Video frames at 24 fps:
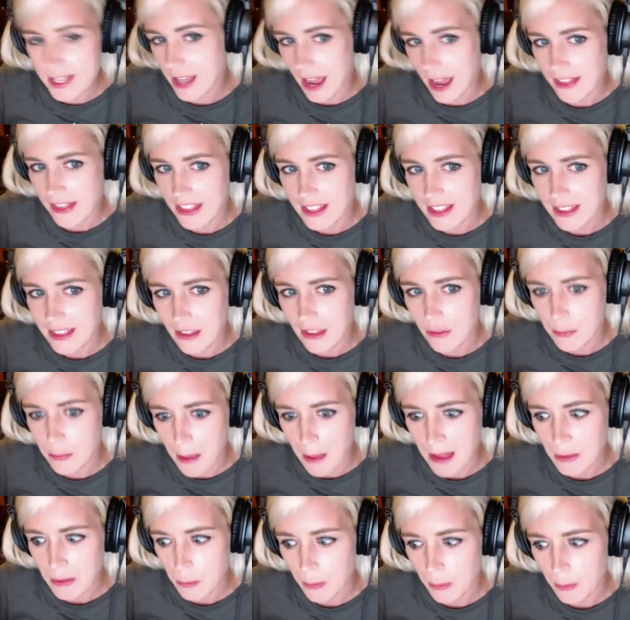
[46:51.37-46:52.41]
think they've
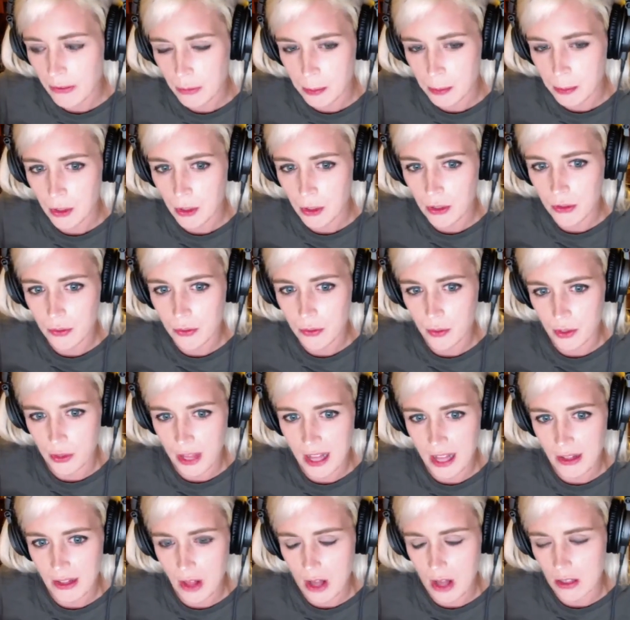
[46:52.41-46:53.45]
been Whisperers for
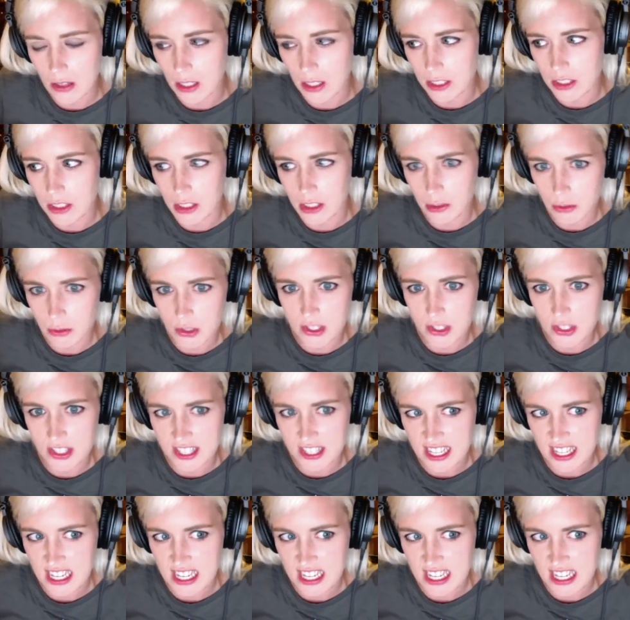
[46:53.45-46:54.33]
that long. Like, do you see